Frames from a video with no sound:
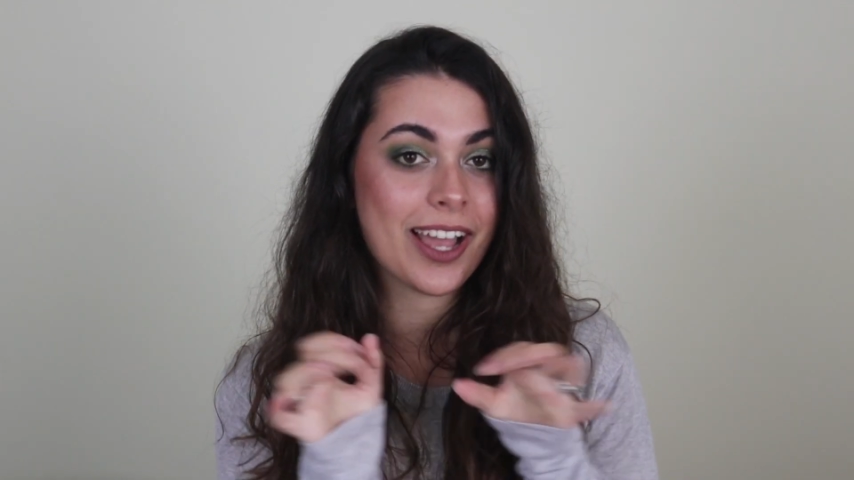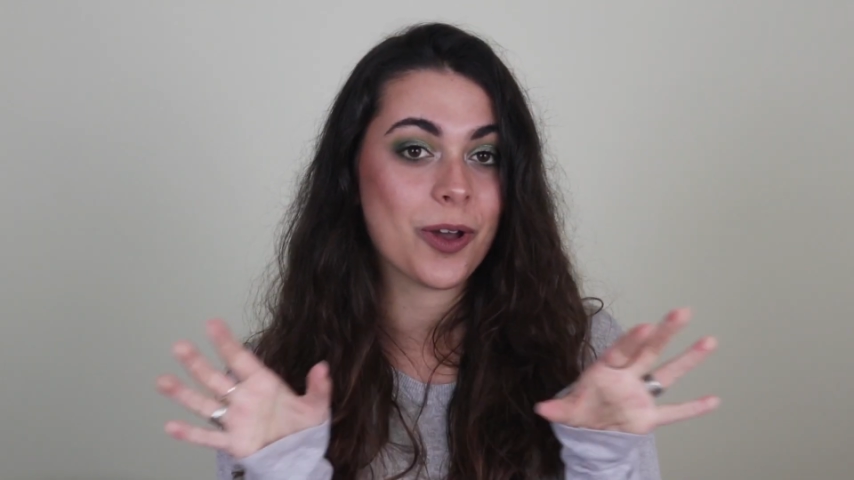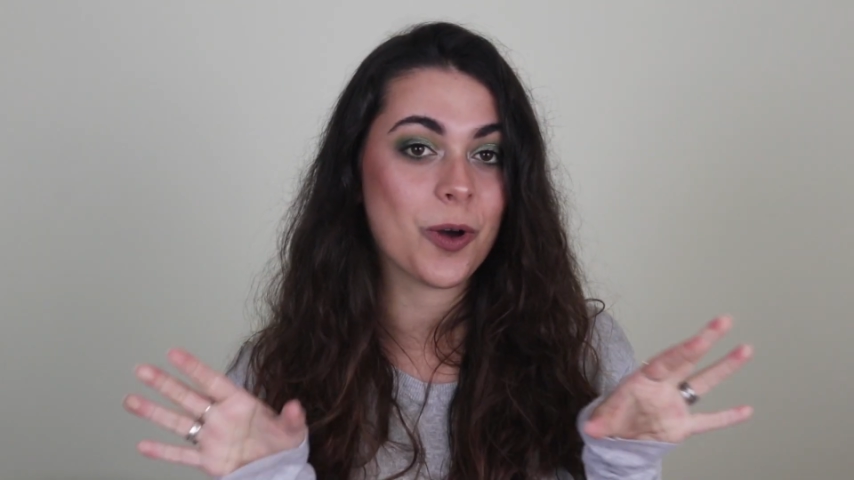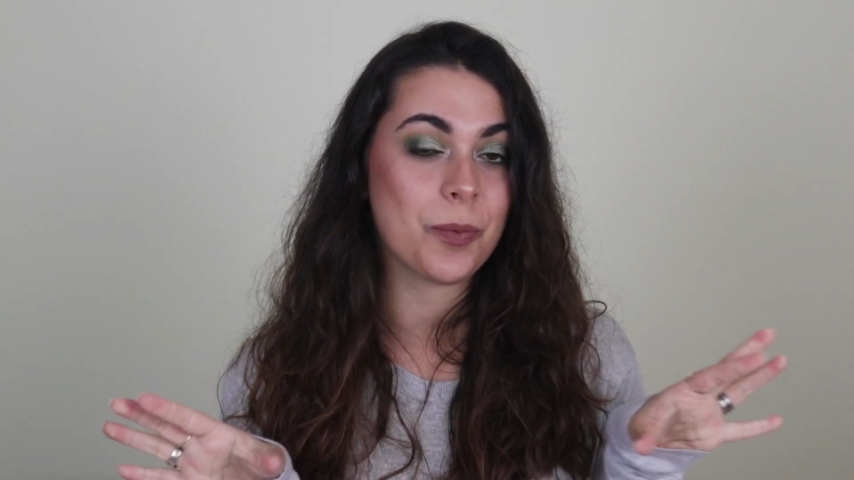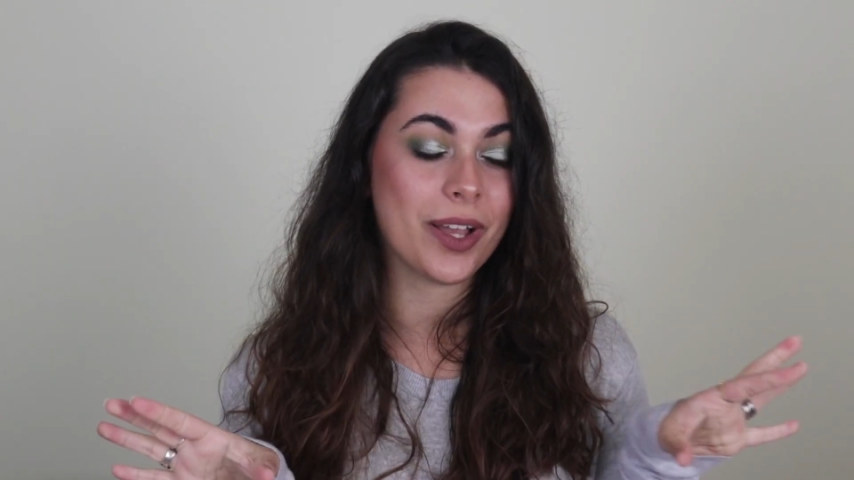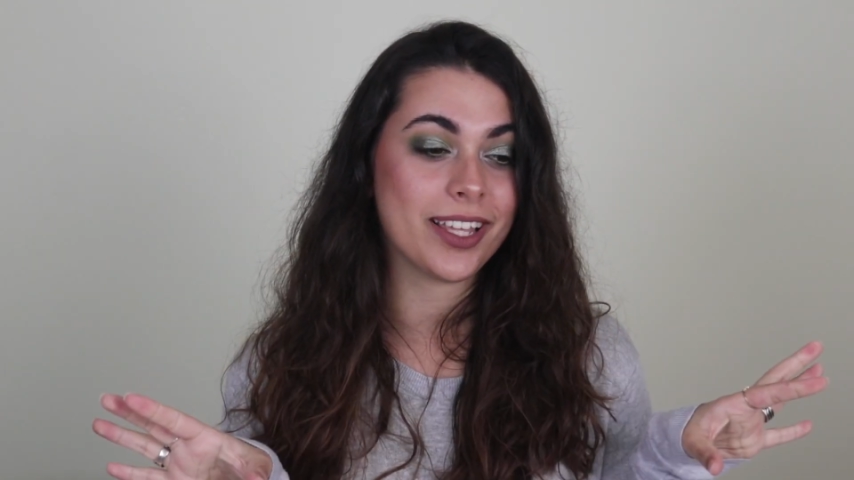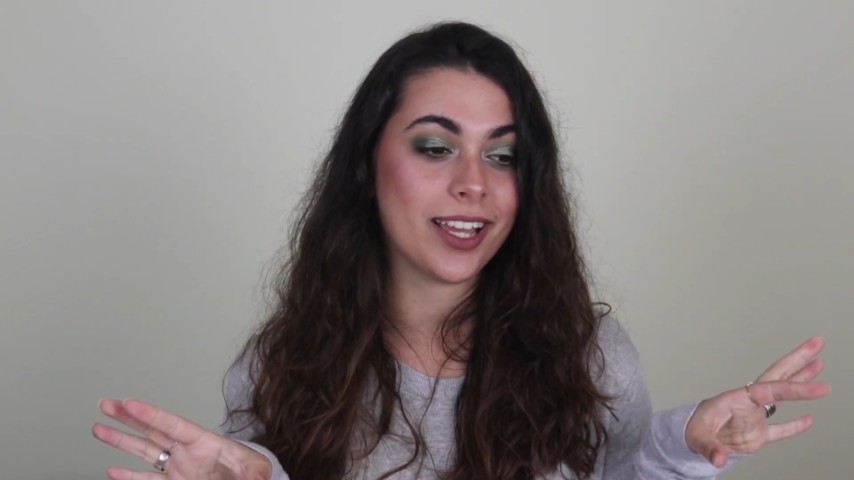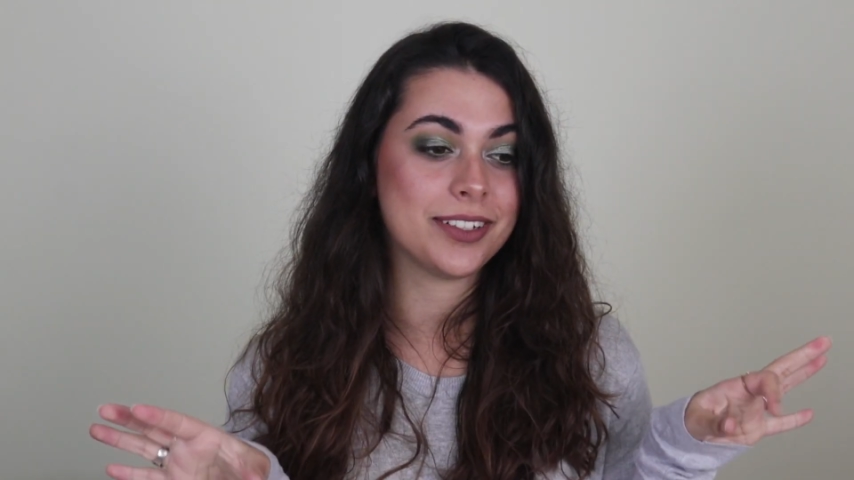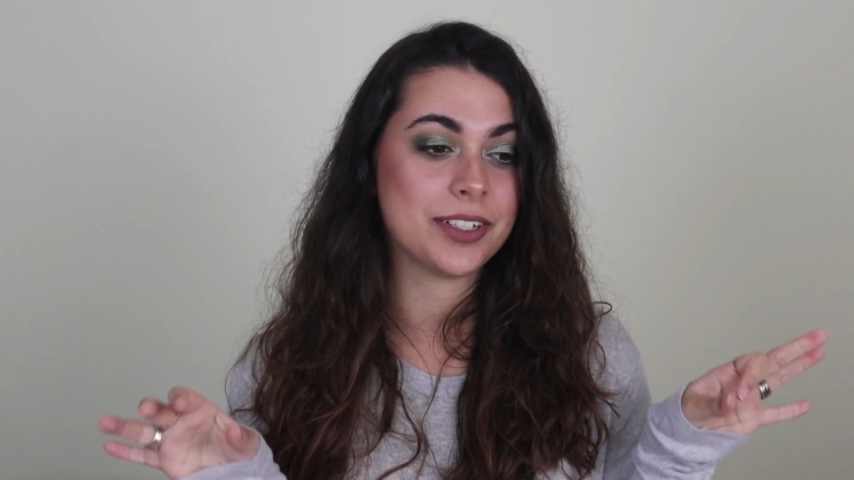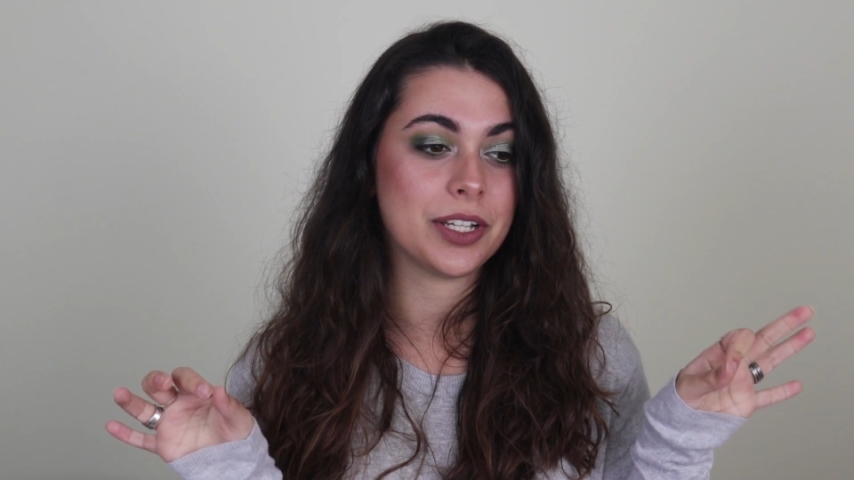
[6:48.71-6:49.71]
I hope I
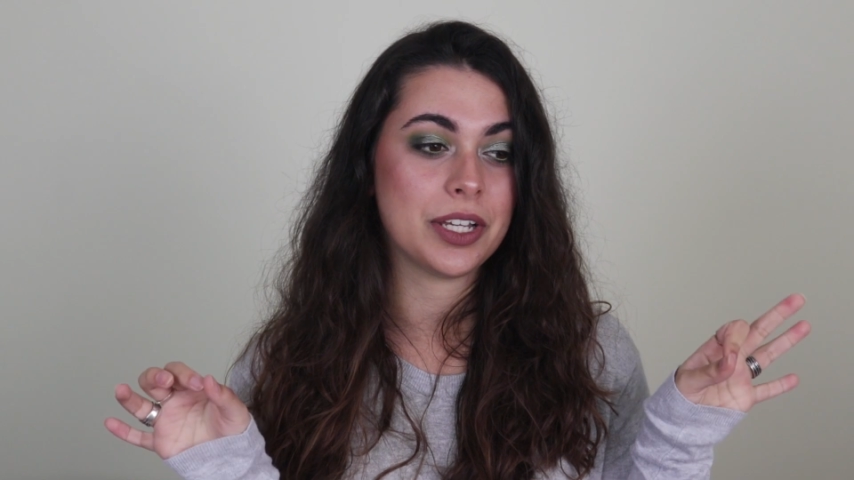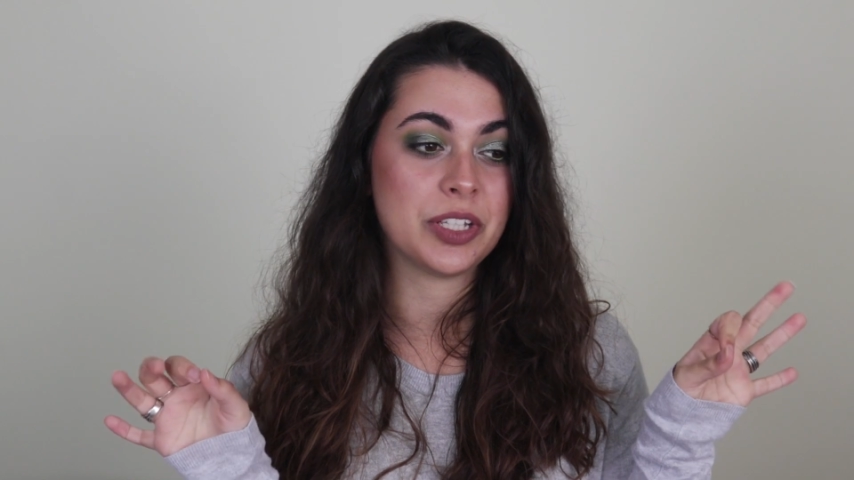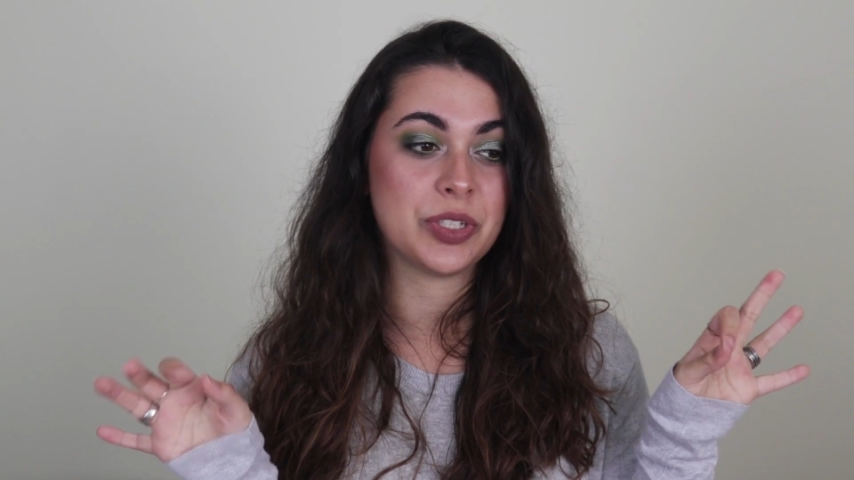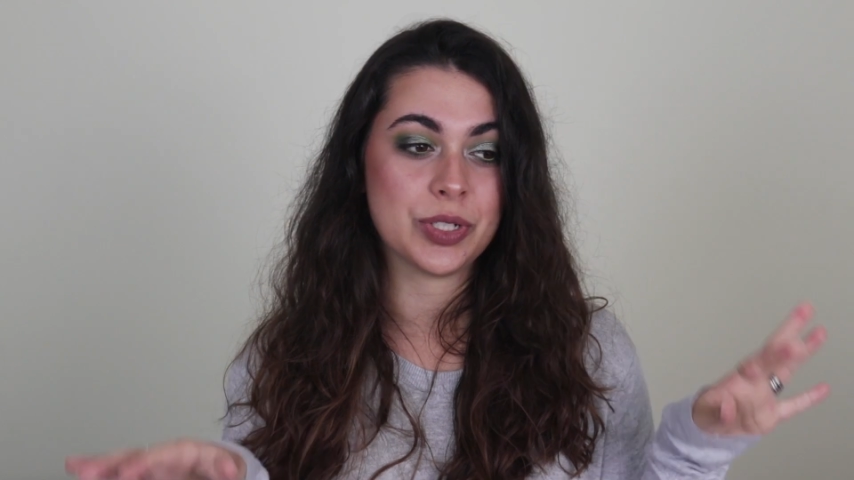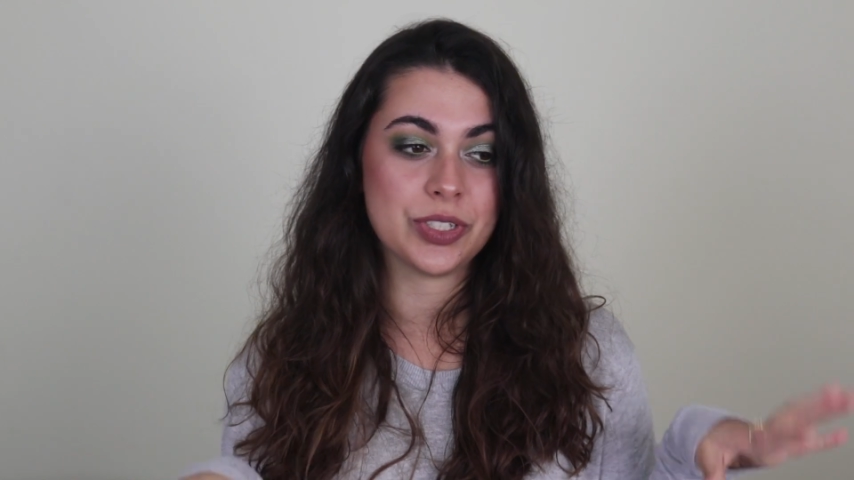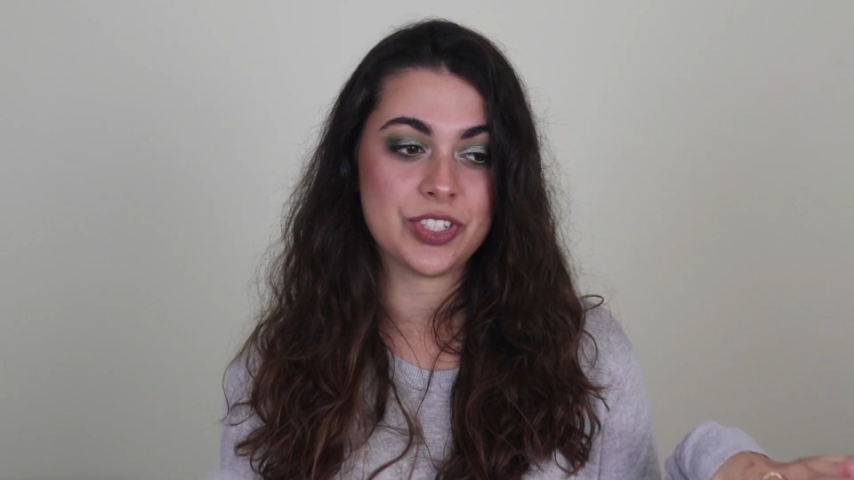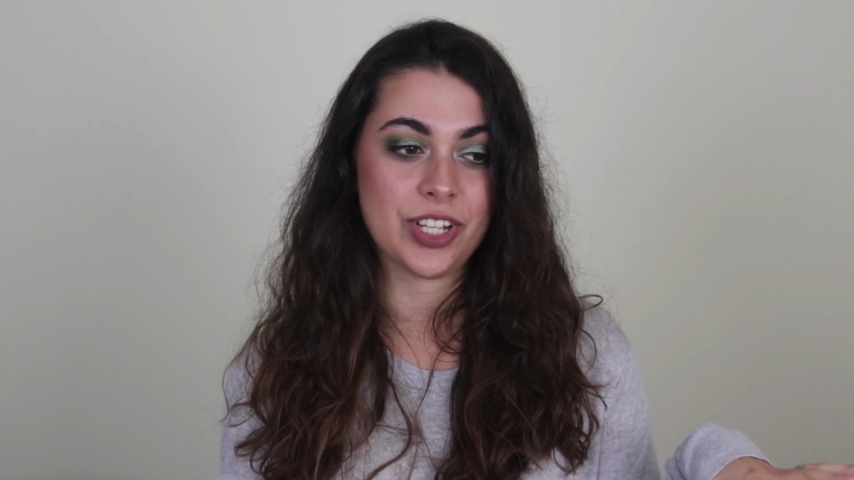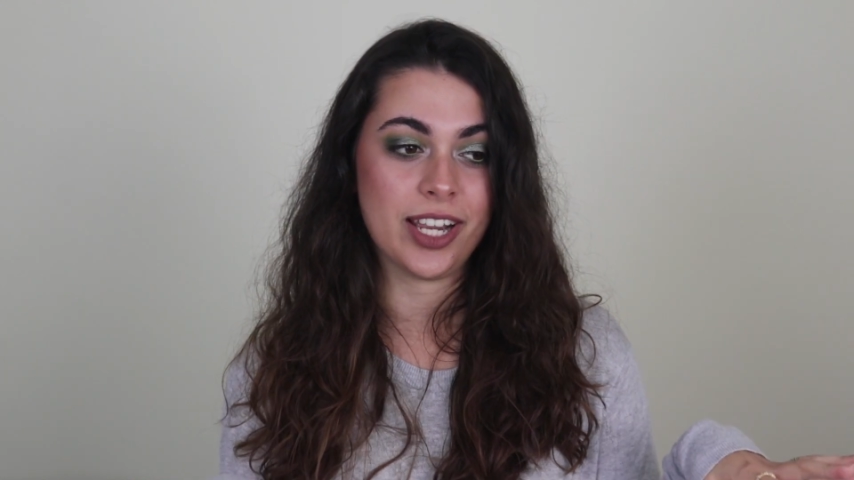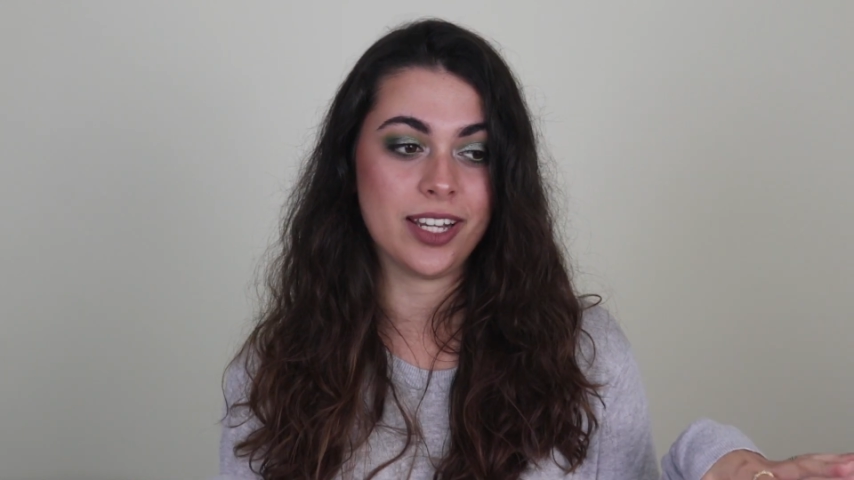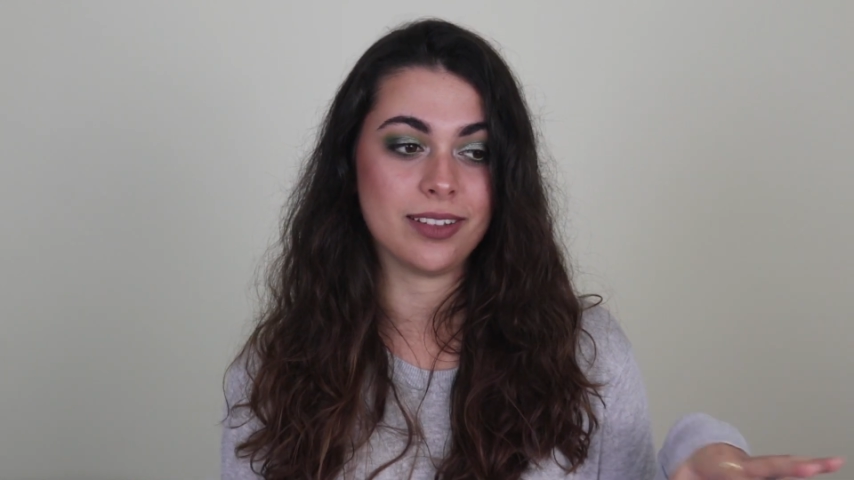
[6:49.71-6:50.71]
get a good
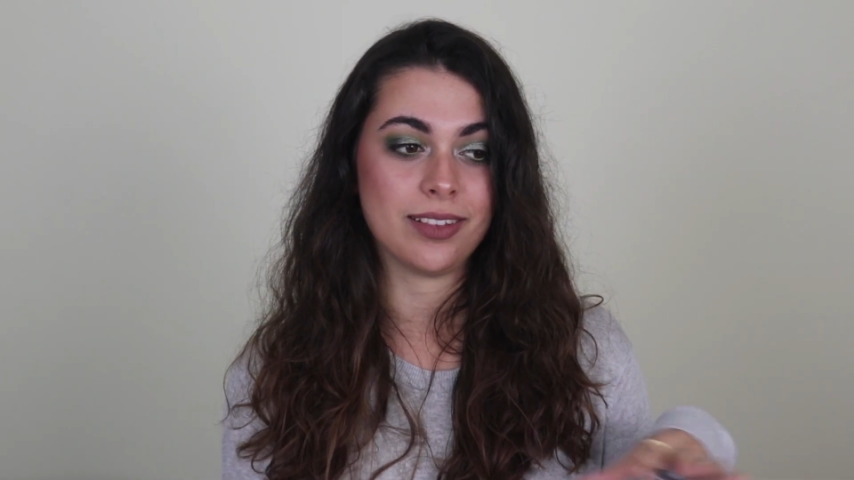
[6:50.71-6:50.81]
shade,